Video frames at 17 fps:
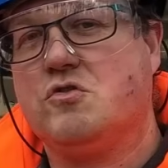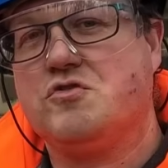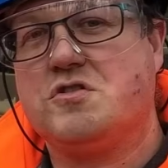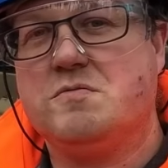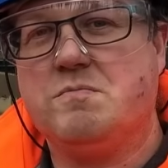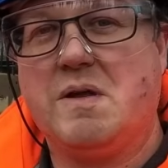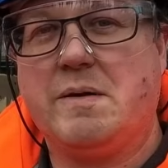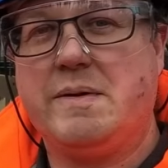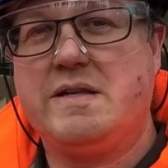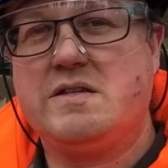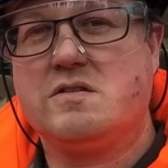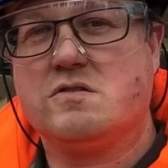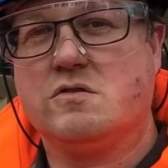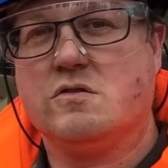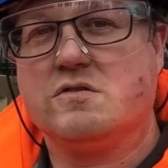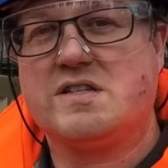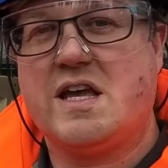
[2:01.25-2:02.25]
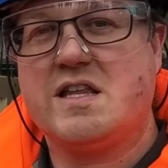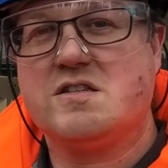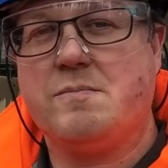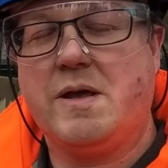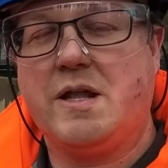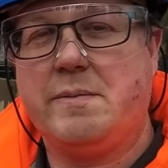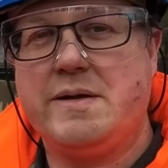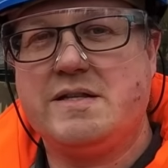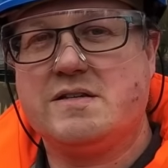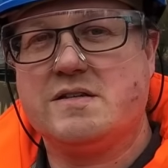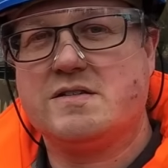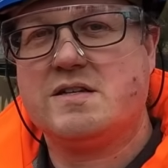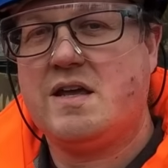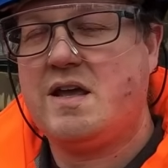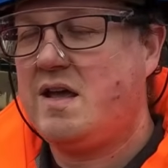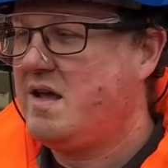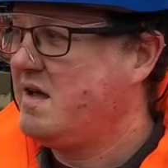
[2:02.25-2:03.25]
hundred millimeters or tens of
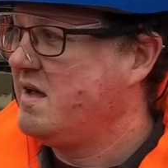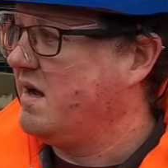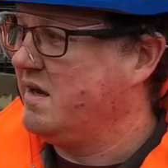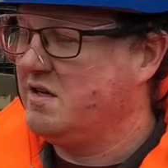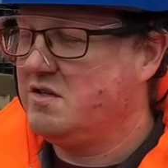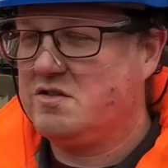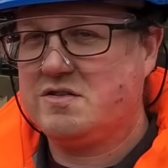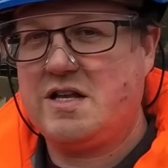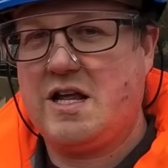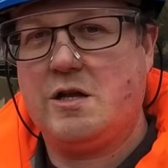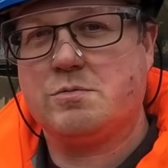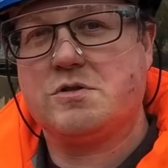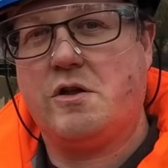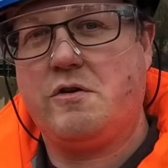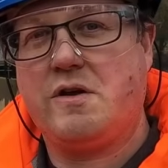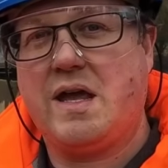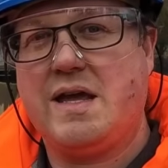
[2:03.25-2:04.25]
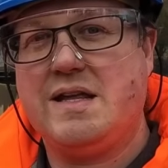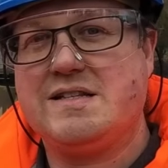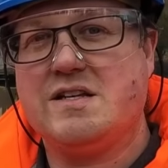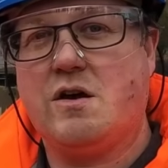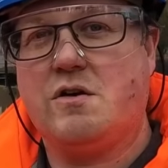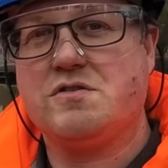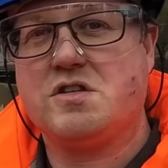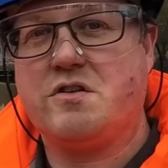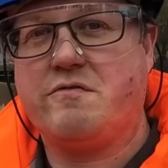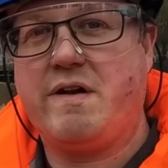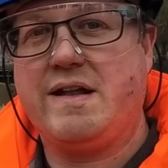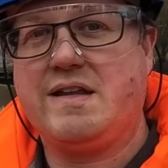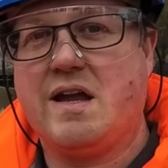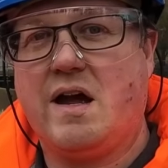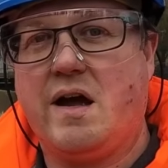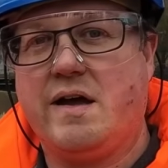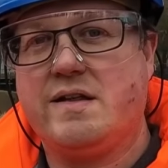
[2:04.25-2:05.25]
millimeters. And it just helps locate it onto the
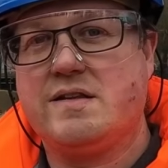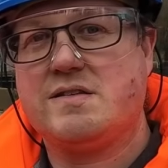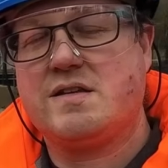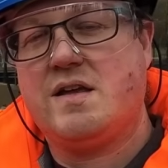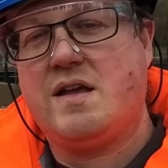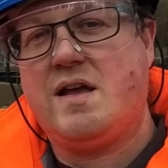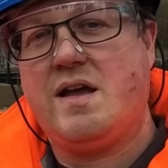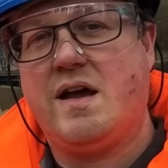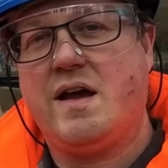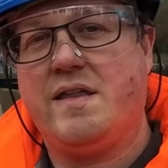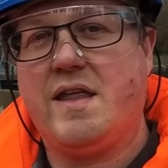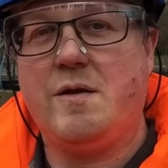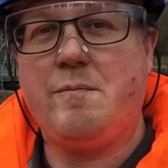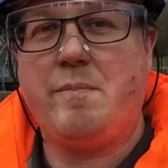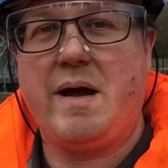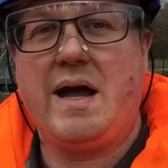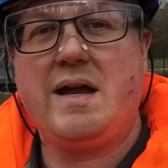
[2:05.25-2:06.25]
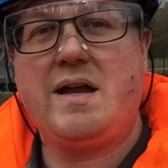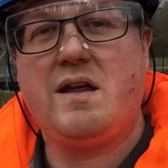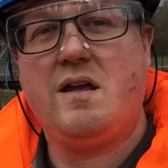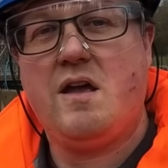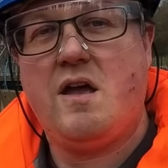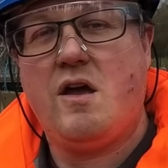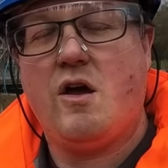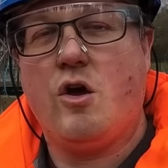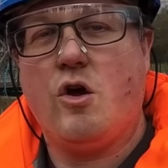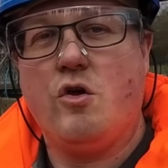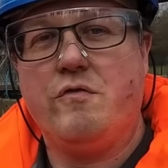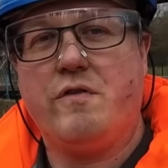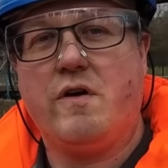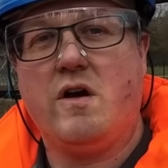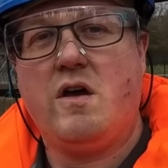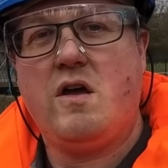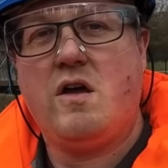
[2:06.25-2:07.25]
red guides and then back
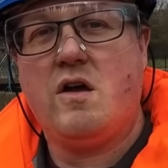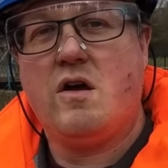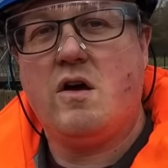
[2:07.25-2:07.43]
over